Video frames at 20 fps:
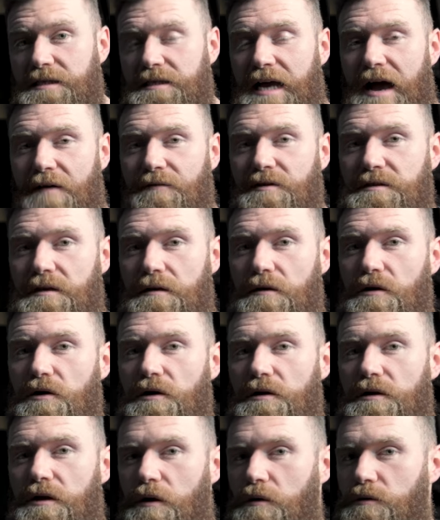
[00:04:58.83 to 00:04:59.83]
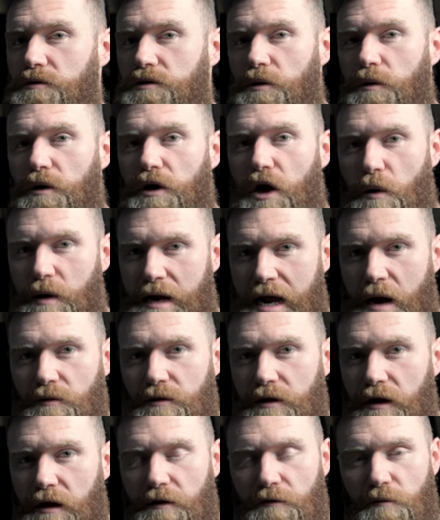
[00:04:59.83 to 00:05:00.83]
he's having to look at those who are going
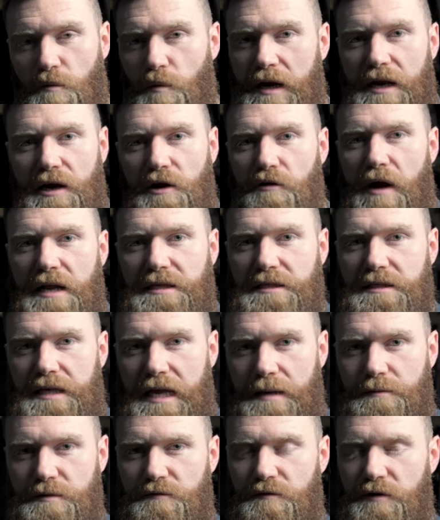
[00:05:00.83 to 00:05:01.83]
out there and winning Grand Slams,